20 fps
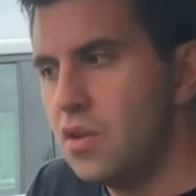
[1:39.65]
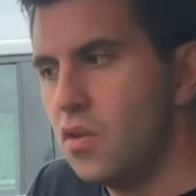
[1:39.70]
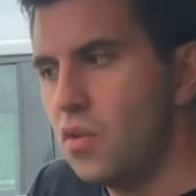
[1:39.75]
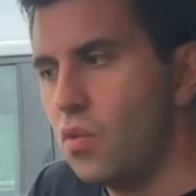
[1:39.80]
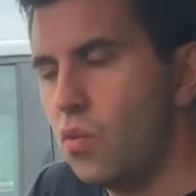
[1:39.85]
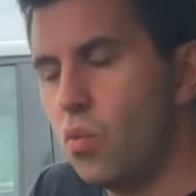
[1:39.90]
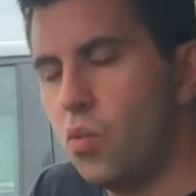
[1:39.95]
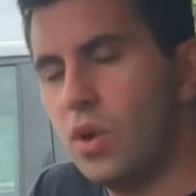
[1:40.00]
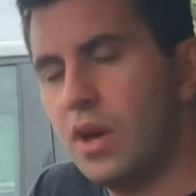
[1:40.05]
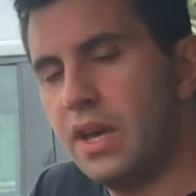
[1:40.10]

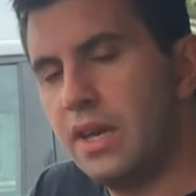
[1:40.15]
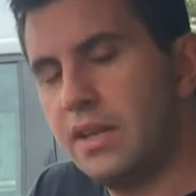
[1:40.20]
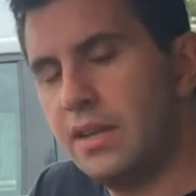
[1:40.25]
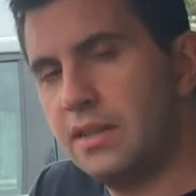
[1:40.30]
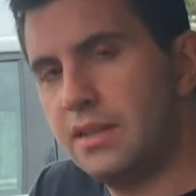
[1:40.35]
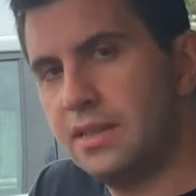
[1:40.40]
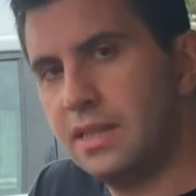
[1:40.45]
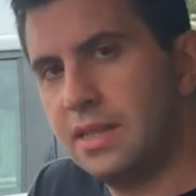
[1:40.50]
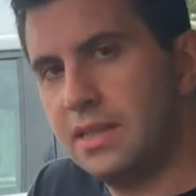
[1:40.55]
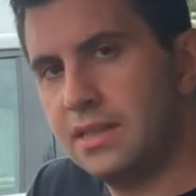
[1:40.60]

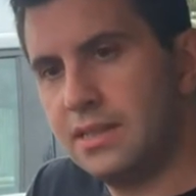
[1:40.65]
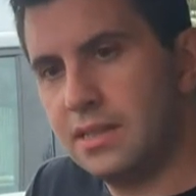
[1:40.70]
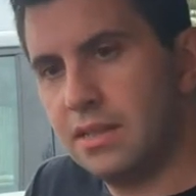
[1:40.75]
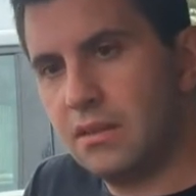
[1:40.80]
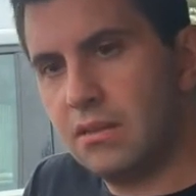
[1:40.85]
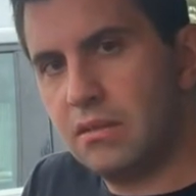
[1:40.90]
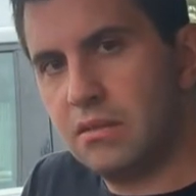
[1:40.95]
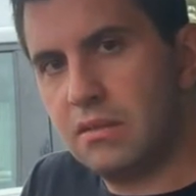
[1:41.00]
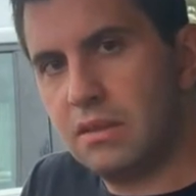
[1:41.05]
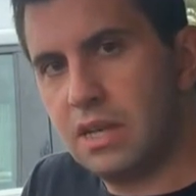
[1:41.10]
With
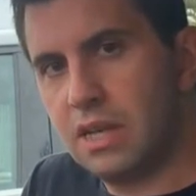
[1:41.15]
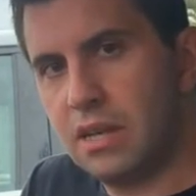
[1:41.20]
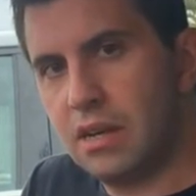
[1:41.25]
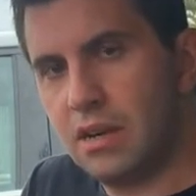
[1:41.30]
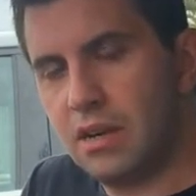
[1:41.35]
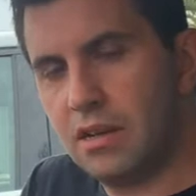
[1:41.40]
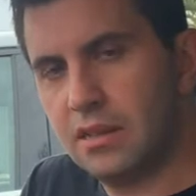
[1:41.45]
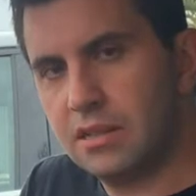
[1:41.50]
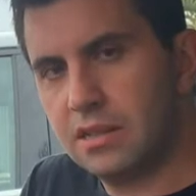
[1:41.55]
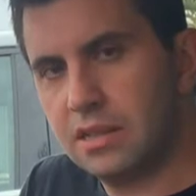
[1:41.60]
diesel
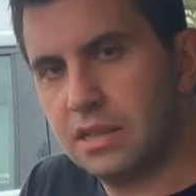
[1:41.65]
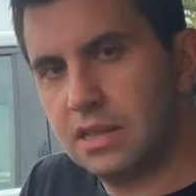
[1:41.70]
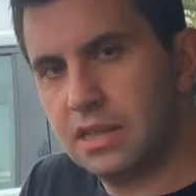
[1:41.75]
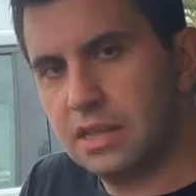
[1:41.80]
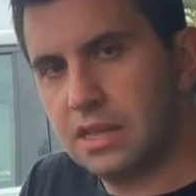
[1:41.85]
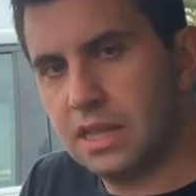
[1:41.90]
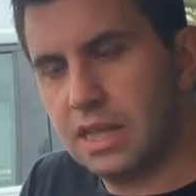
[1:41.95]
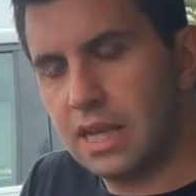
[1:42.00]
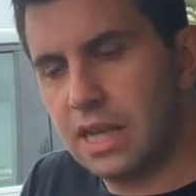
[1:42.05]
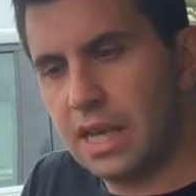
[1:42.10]

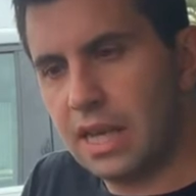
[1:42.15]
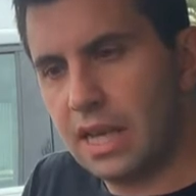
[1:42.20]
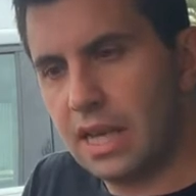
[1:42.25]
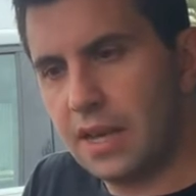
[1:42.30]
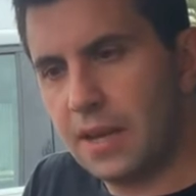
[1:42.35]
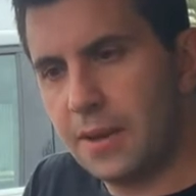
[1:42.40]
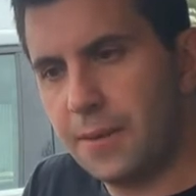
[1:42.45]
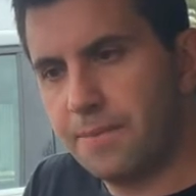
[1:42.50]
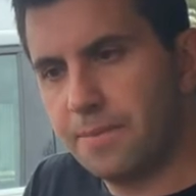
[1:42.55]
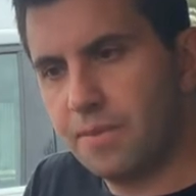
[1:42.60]
cars,
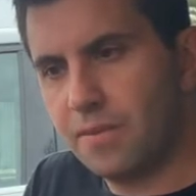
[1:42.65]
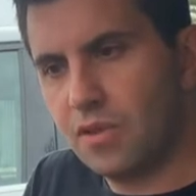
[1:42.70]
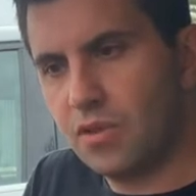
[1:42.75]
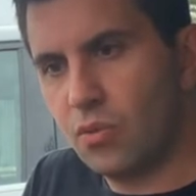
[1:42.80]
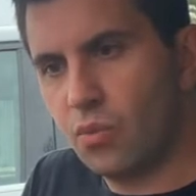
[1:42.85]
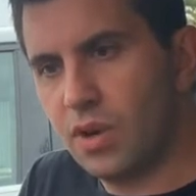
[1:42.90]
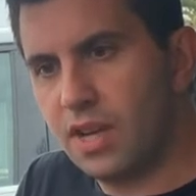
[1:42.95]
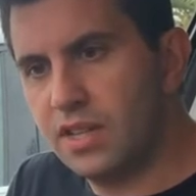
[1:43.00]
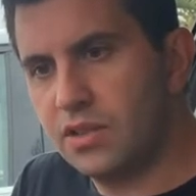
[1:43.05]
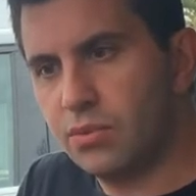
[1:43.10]
um, the
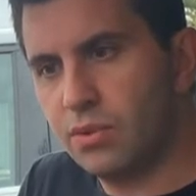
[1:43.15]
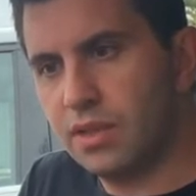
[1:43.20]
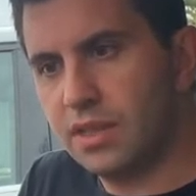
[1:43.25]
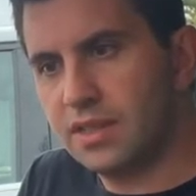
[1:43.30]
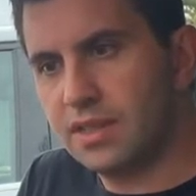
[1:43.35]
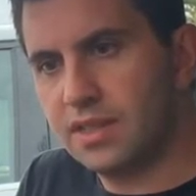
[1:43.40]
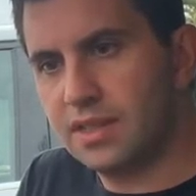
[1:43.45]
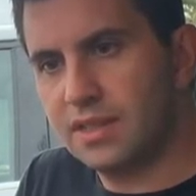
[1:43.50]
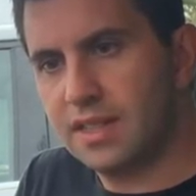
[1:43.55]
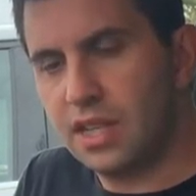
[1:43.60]
way it
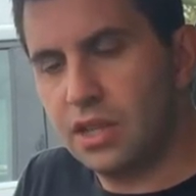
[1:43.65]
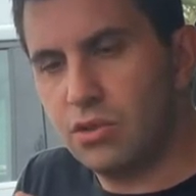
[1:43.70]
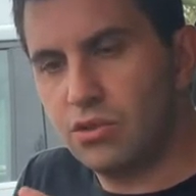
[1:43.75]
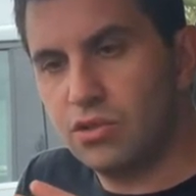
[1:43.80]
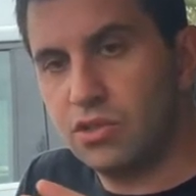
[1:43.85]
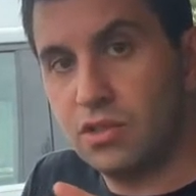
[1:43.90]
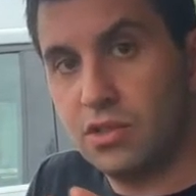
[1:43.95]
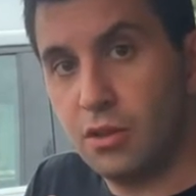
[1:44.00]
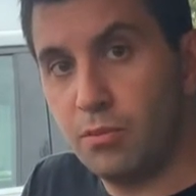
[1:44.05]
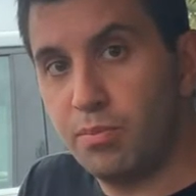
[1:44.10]
works, they use
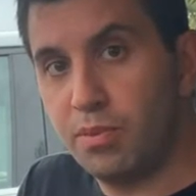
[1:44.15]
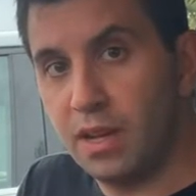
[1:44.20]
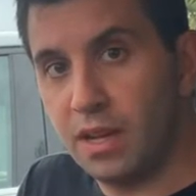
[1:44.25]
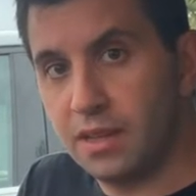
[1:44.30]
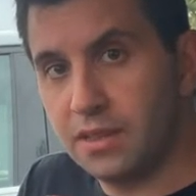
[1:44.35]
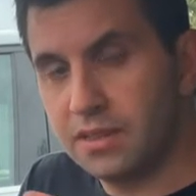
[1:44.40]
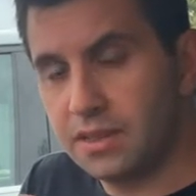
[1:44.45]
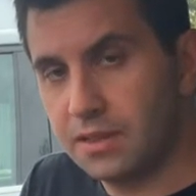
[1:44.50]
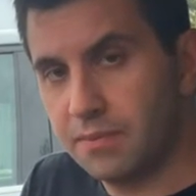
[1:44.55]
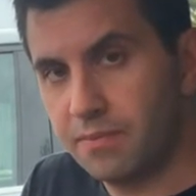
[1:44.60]
glow
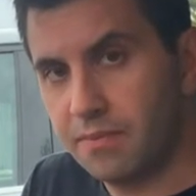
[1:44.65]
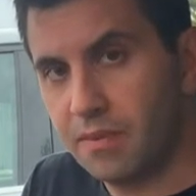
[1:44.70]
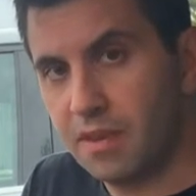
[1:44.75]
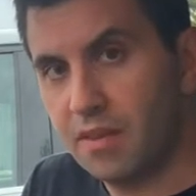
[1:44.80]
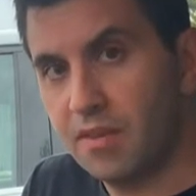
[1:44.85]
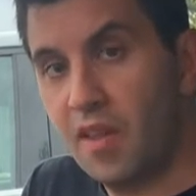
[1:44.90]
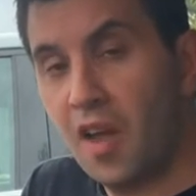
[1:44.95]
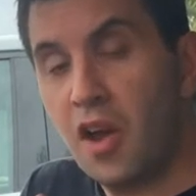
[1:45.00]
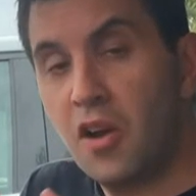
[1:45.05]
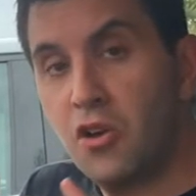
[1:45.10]
plugs.
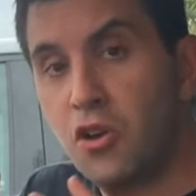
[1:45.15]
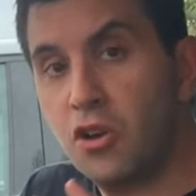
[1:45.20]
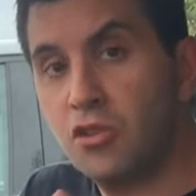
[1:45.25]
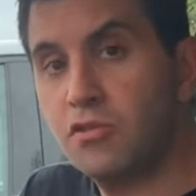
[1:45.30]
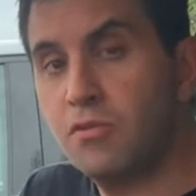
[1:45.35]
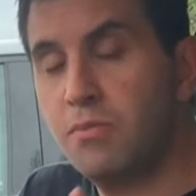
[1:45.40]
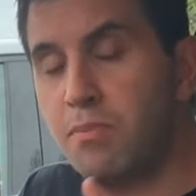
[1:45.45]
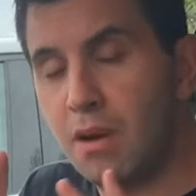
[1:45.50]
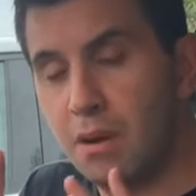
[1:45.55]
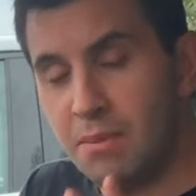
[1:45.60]
They are
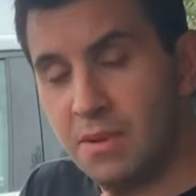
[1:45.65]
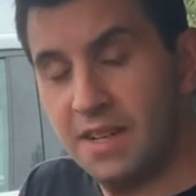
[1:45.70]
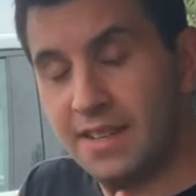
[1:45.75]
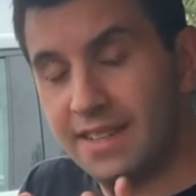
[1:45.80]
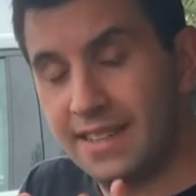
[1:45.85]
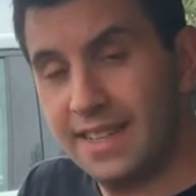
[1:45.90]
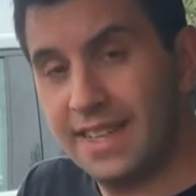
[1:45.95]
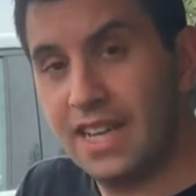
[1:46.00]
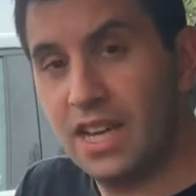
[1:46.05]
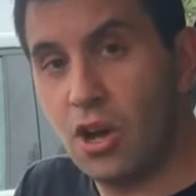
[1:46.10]
not
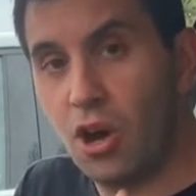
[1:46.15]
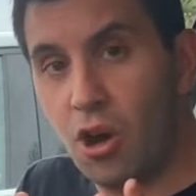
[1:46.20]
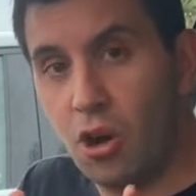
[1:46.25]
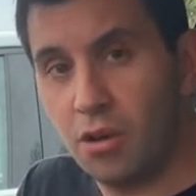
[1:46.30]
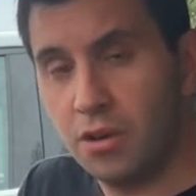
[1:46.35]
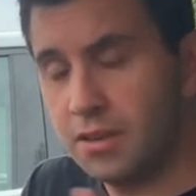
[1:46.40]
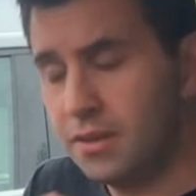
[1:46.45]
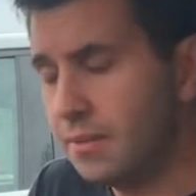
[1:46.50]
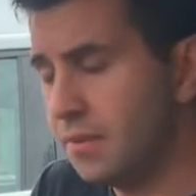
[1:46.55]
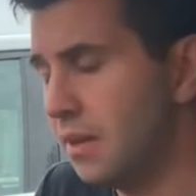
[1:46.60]
permanently
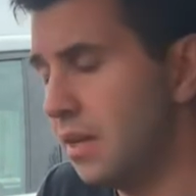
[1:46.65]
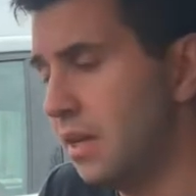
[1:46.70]
on.